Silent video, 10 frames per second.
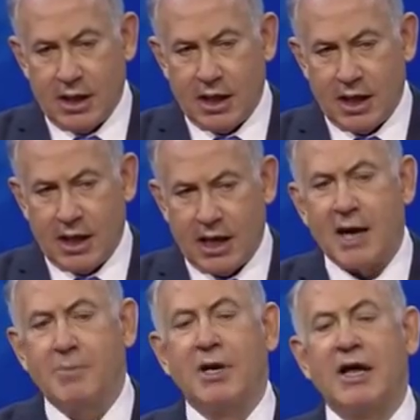And I
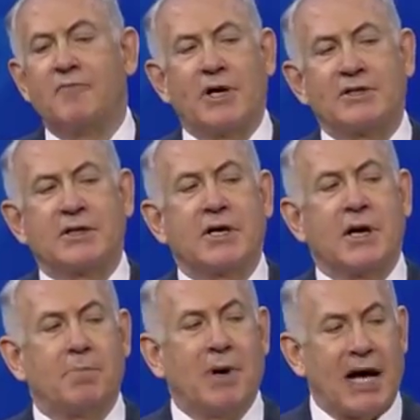believe President
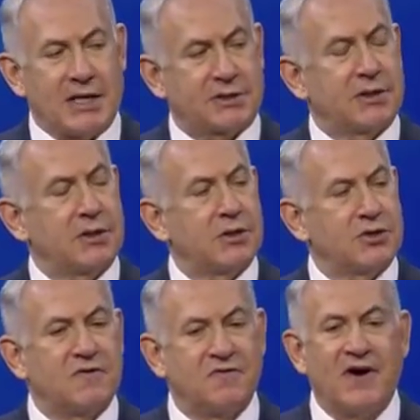Abbas should
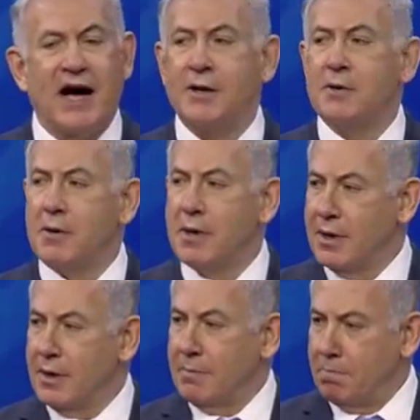find
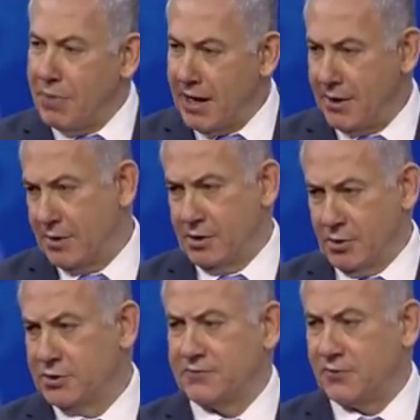better
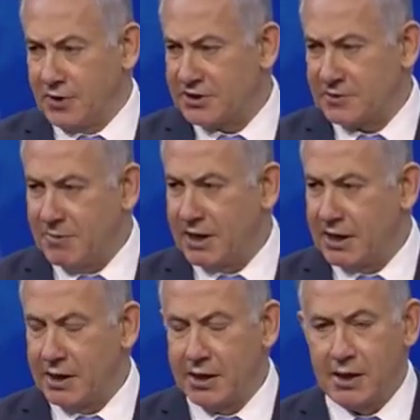use for this money
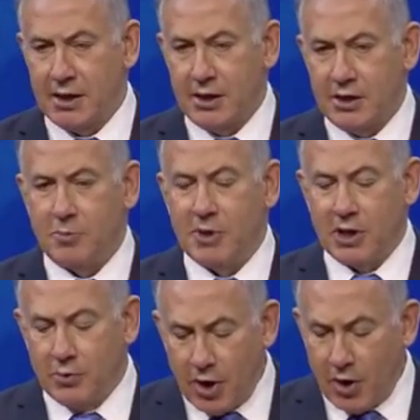to build
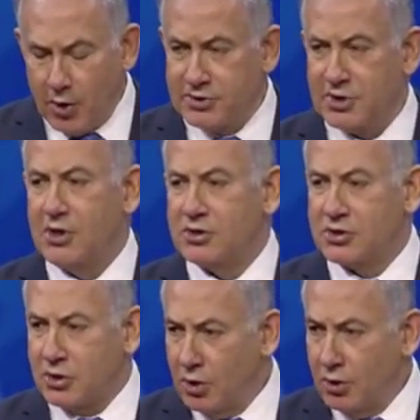roads,
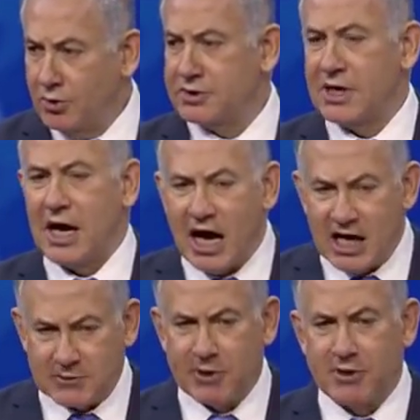schools,
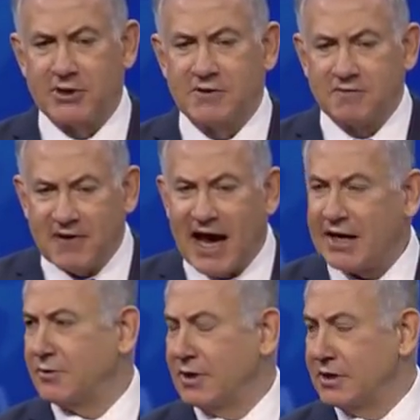hospitals,
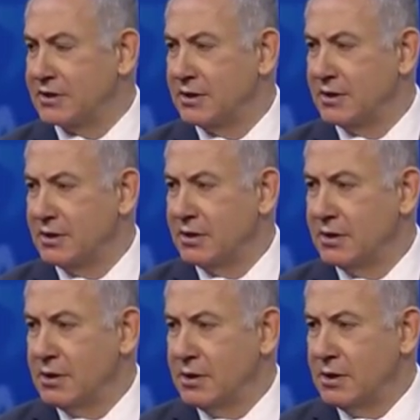factories.
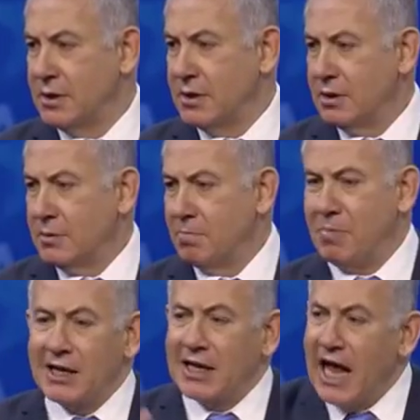
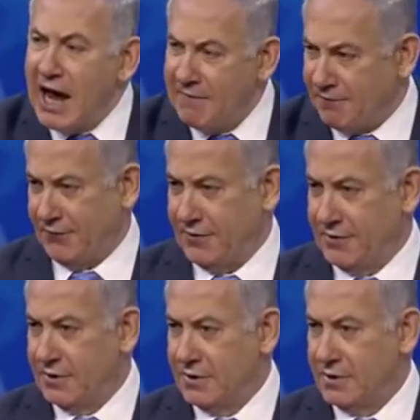Build life.
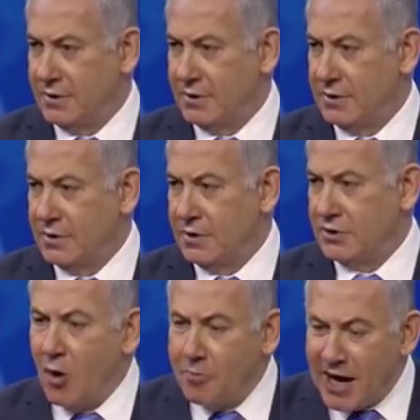
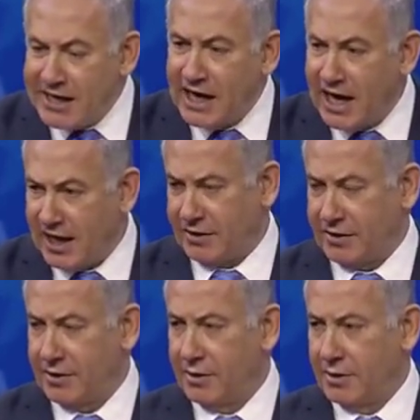Don't pay death.
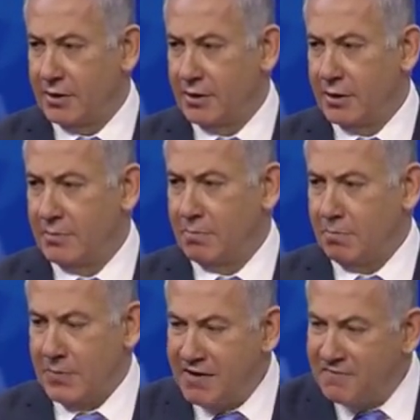
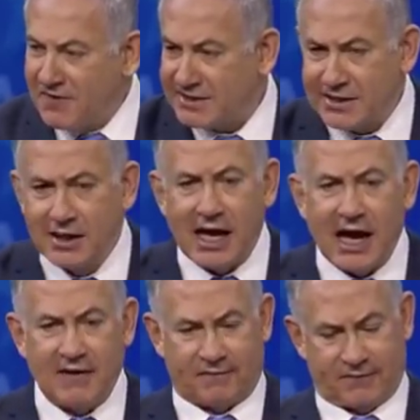Invest in life.